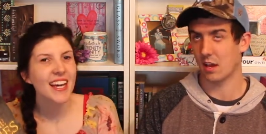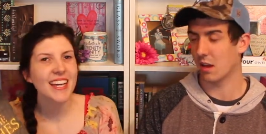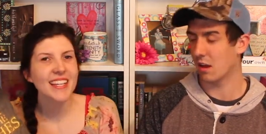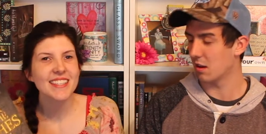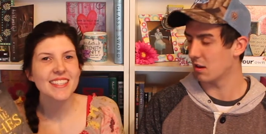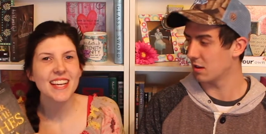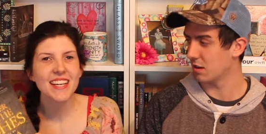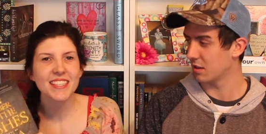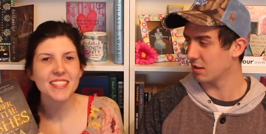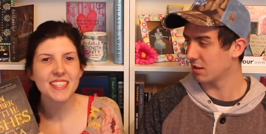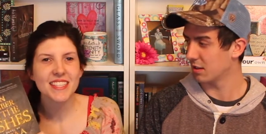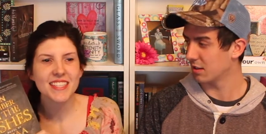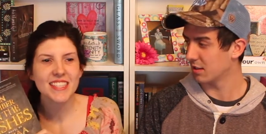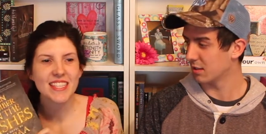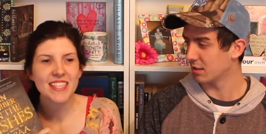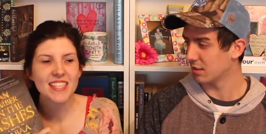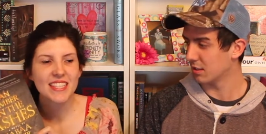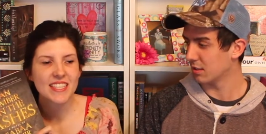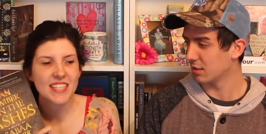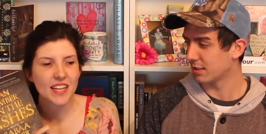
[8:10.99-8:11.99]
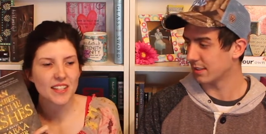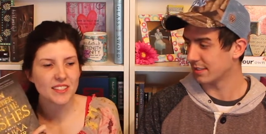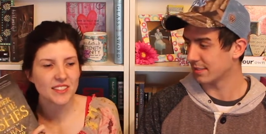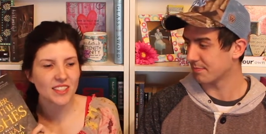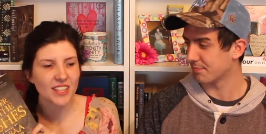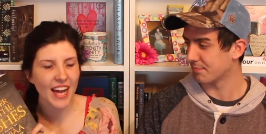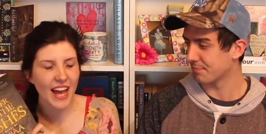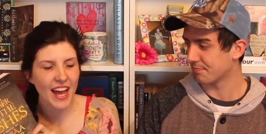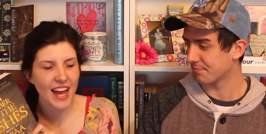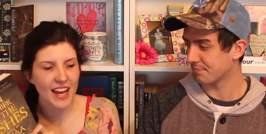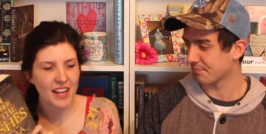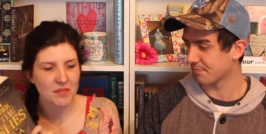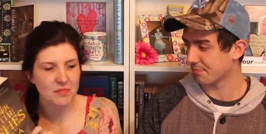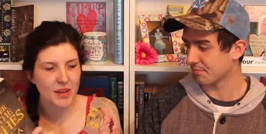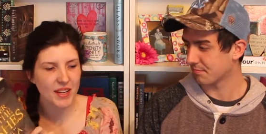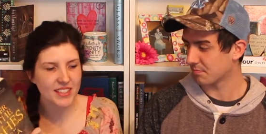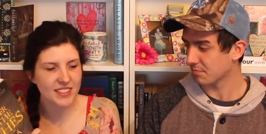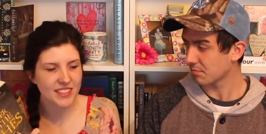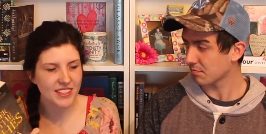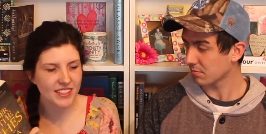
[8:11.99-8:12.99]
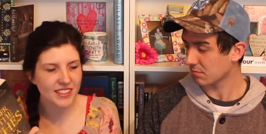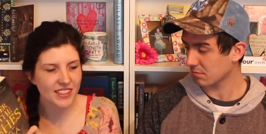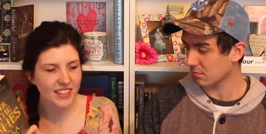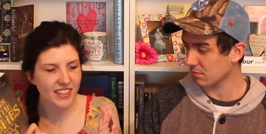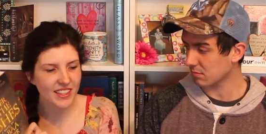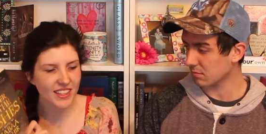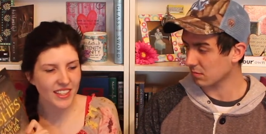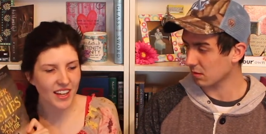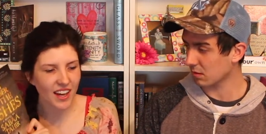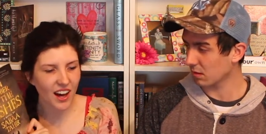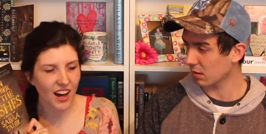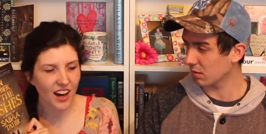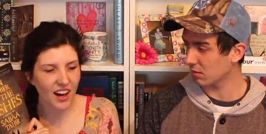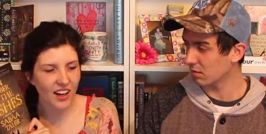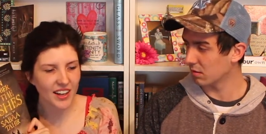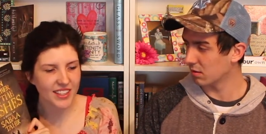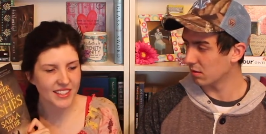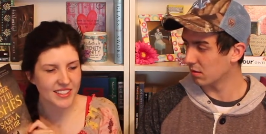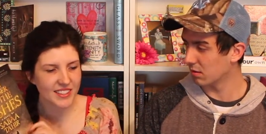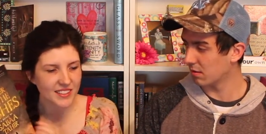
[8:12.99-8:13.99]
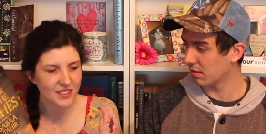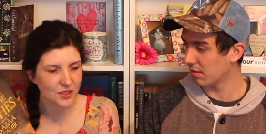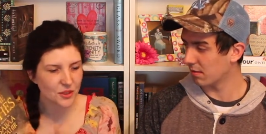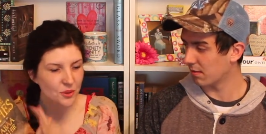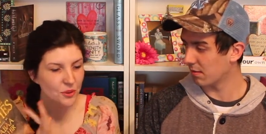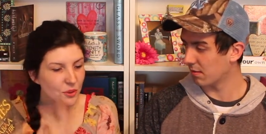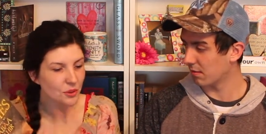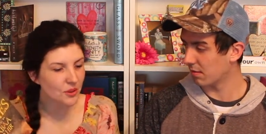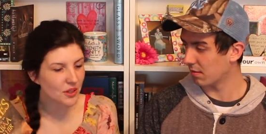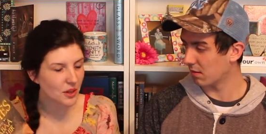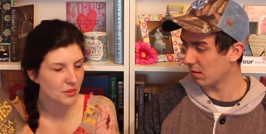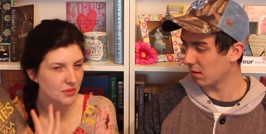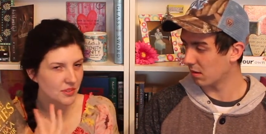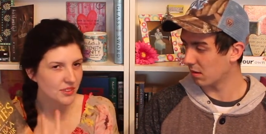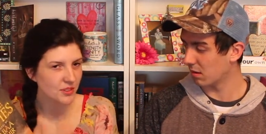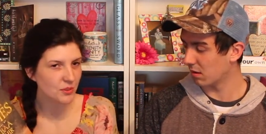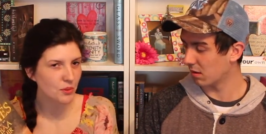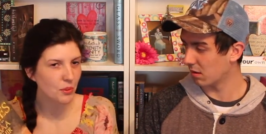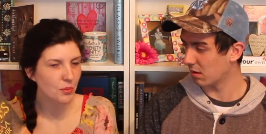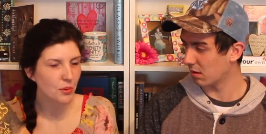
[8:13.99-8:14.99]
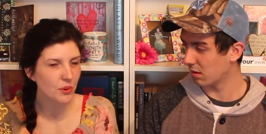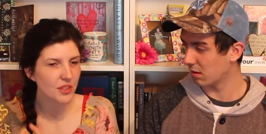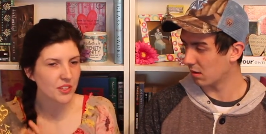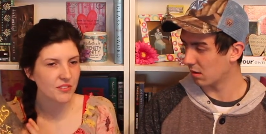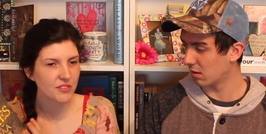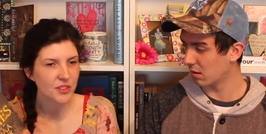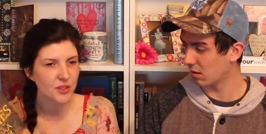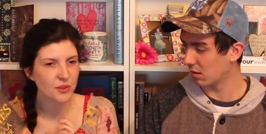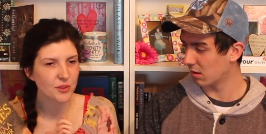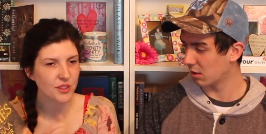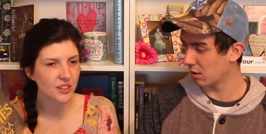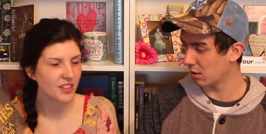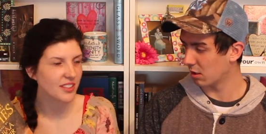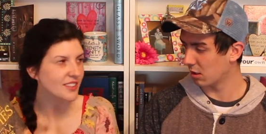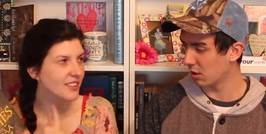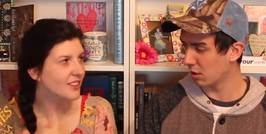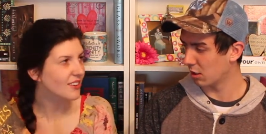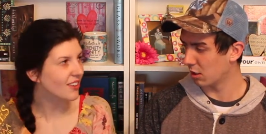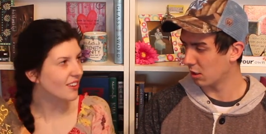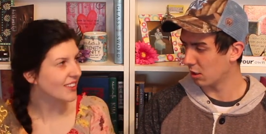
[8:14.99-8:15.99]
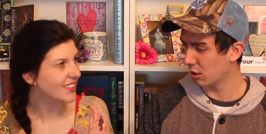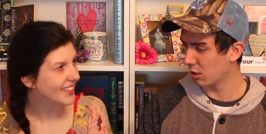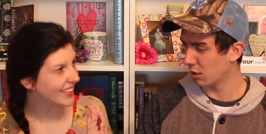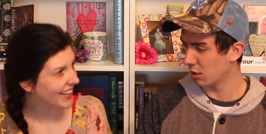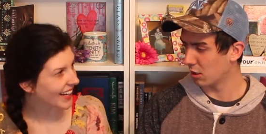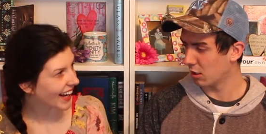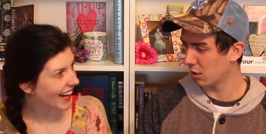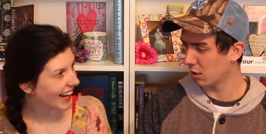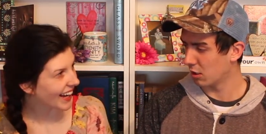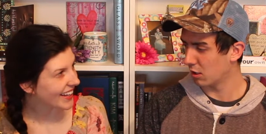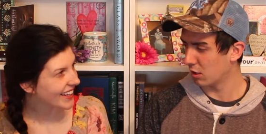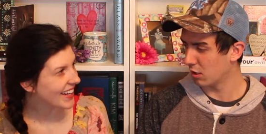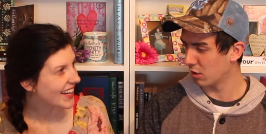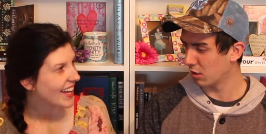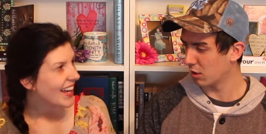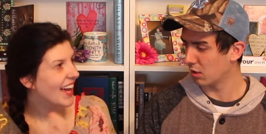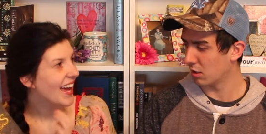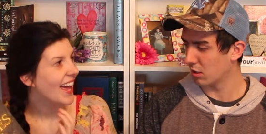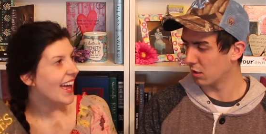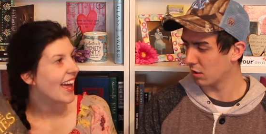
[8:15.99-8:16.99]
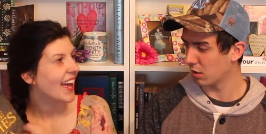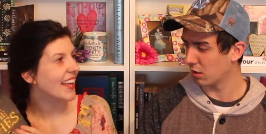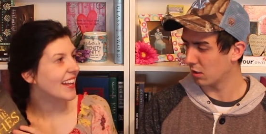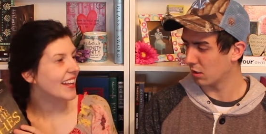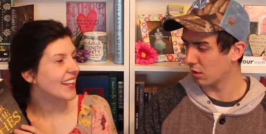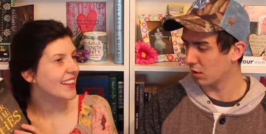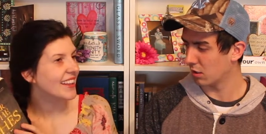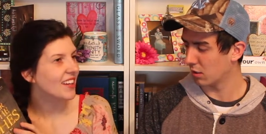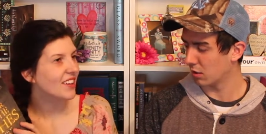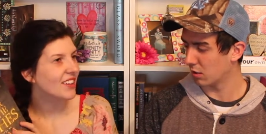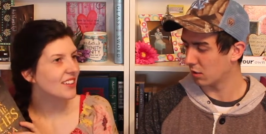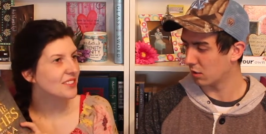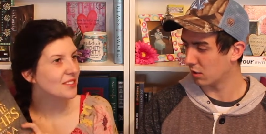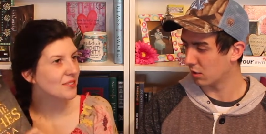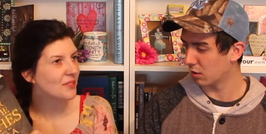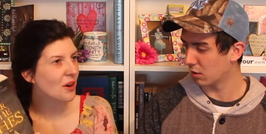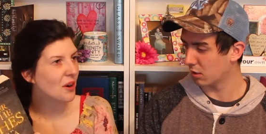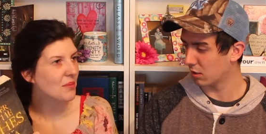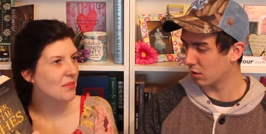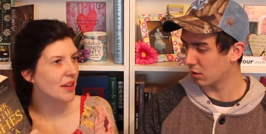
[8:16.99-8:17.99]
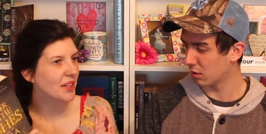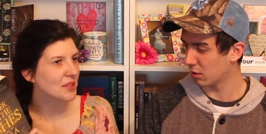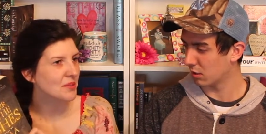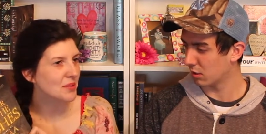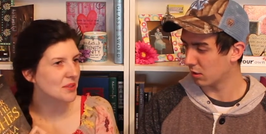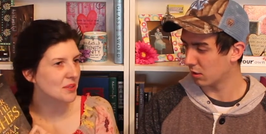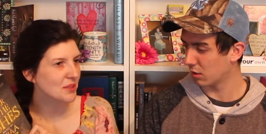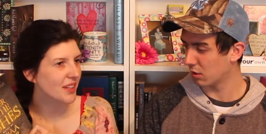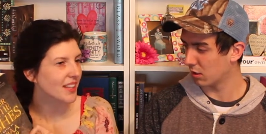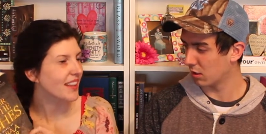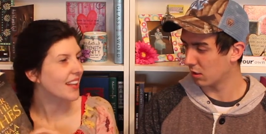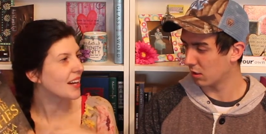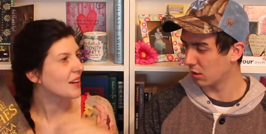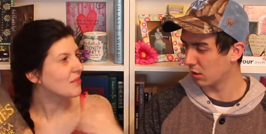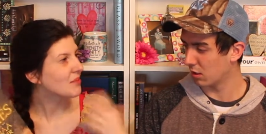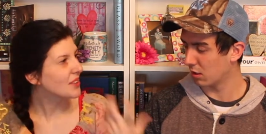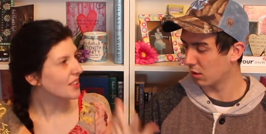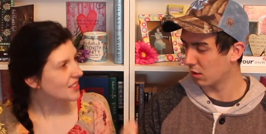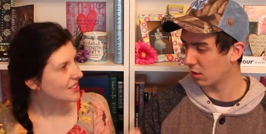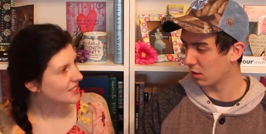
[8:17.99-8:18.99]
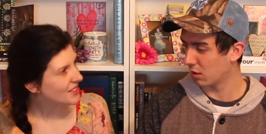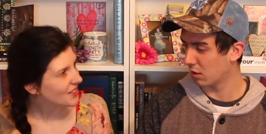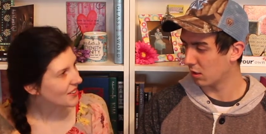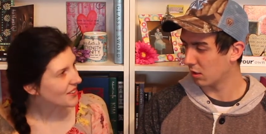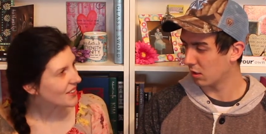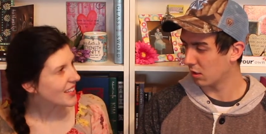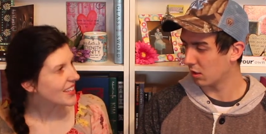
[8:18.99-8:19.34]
Speaker 1: It takes place in this desert, and basically uh, it's two a dual point of view. There is a girl and a guy, and there is a romance between them, so you